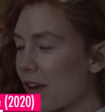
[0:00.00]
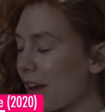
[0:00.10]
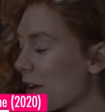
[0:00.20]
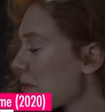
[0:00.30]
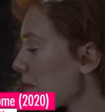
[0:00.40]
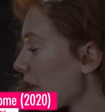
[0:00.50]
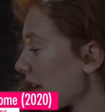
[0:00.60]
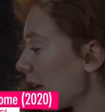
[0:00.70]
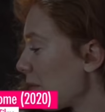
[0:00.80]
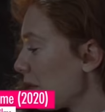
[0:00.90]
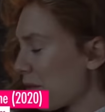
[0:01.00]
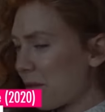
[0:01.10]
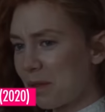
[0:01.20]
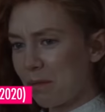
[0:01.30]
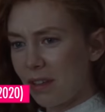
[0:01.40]
I hope I'm not keeping you
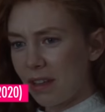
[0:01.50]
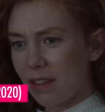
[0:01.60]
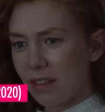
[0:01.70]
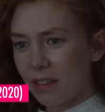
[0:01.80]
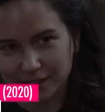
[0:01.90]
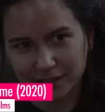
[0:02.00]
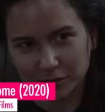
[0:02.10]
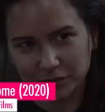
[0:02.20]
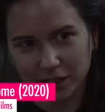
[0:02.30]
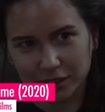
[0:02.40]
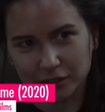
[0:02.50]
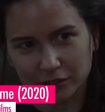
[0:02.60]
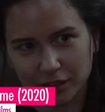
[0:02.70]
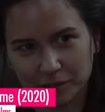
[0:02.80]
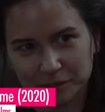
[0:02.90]
from something. I'm glad you've
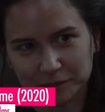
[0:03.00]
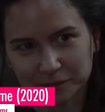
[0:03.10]
come.